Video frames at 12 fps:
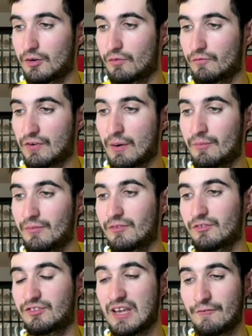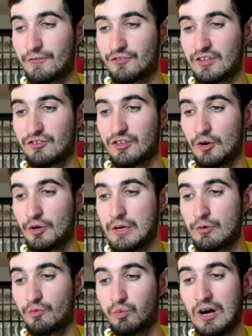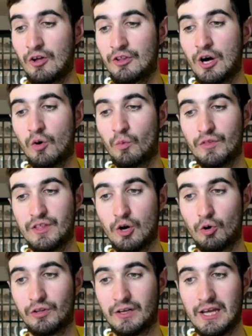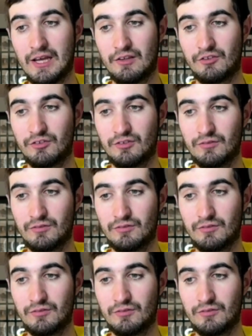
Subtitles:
from San Francisco, he was well known with the Oakland A's.